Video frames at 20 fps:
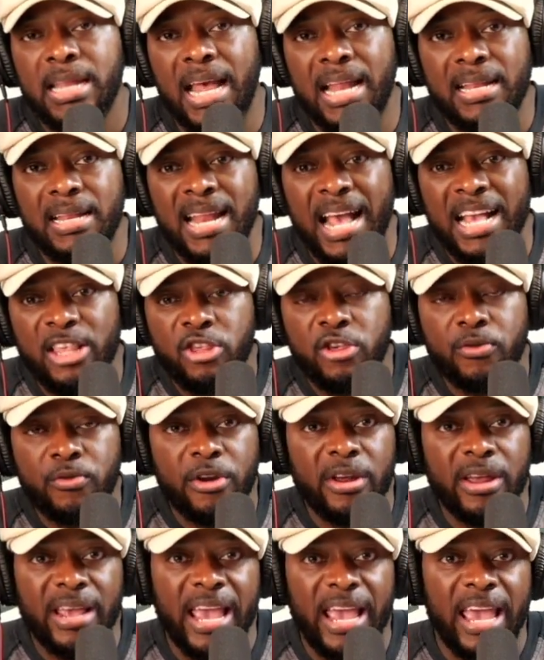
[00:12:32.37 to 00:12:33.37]
that
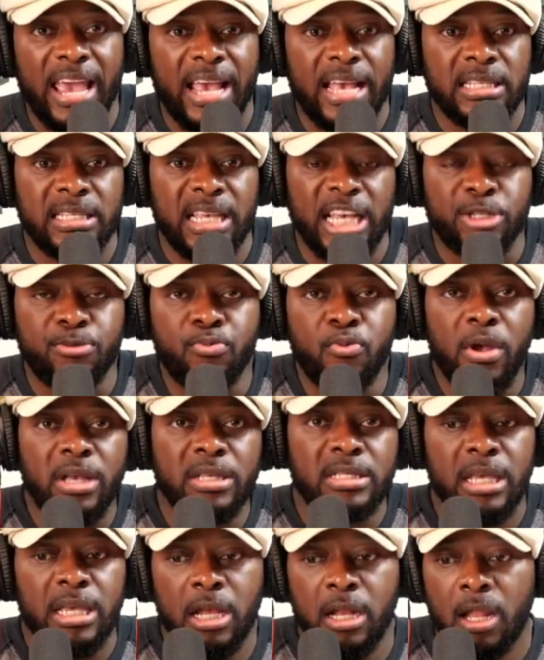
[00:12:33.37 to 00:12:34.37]
Nigeria is
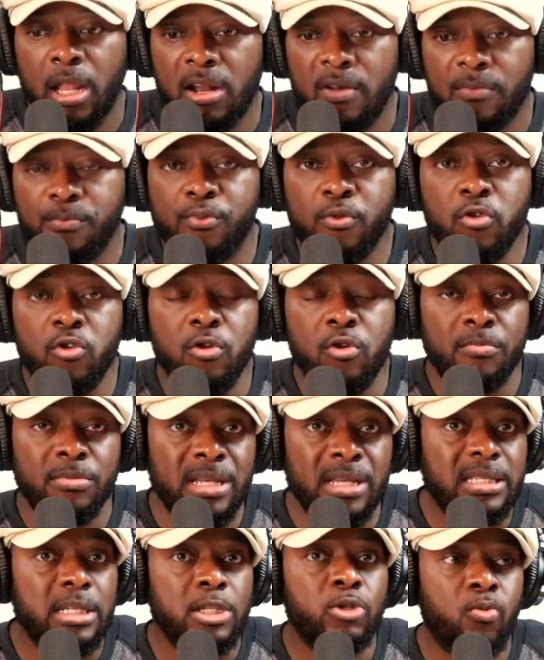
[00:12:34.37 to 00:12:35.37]
experiencing a lot of
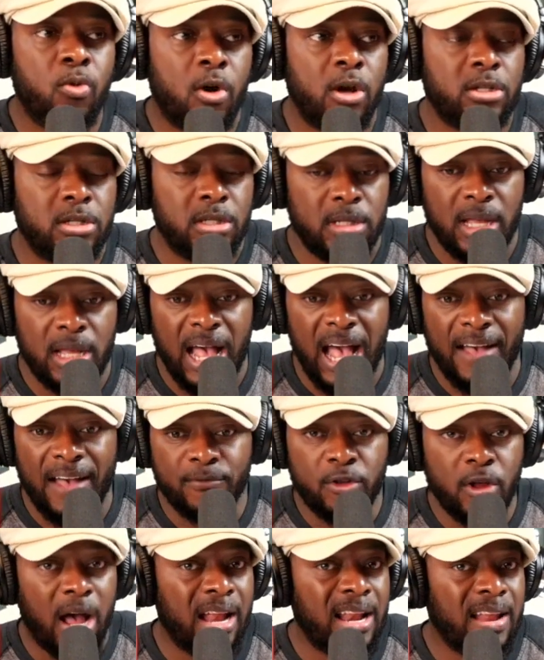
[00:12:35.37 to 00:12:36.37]
boom. This is what,
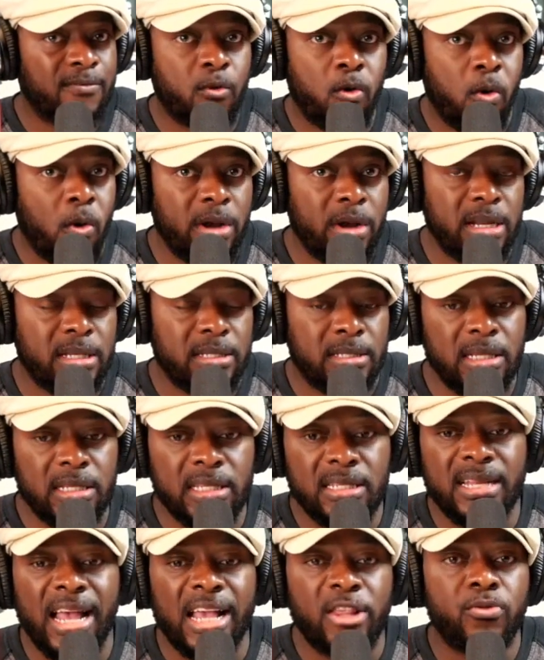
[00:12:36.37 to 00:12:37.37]
and I've coined this.
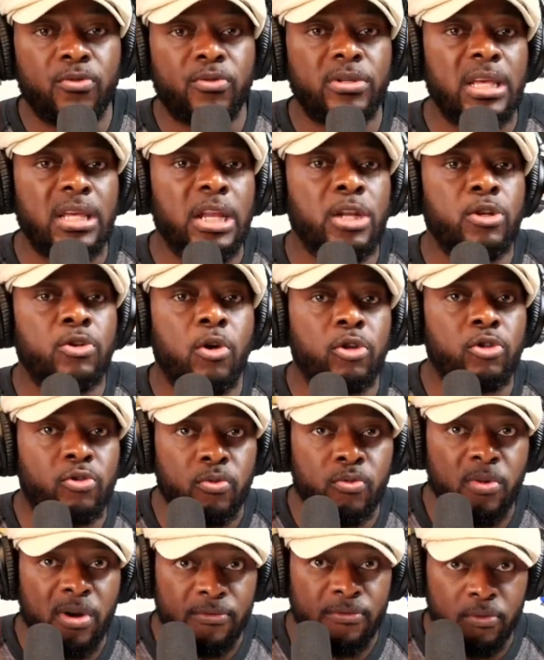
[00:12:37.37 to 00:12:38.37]
This is Nigeria's
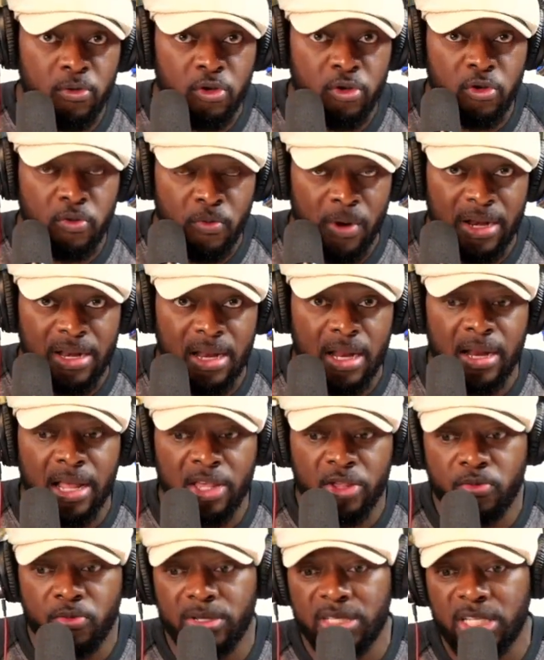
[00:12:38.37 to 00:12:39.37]
industrial revolution right now.
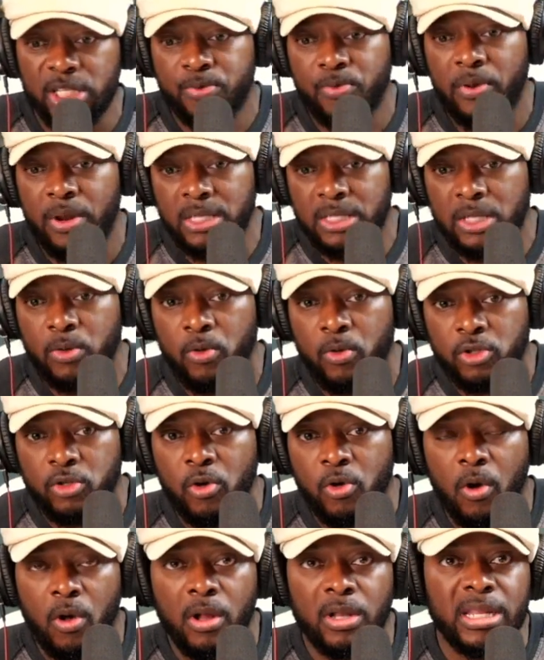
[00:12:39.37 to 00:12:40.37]
Nigeria is experiencing
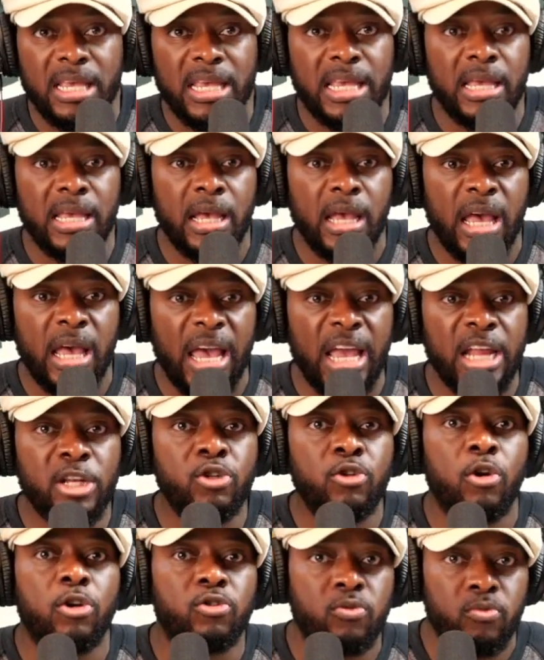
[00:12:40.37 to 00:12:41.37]
what's called the
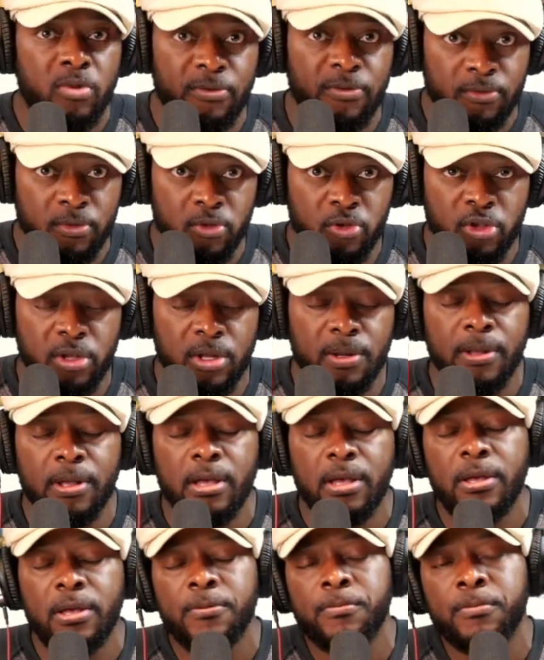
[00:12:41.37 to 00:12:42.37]
industrial revolution,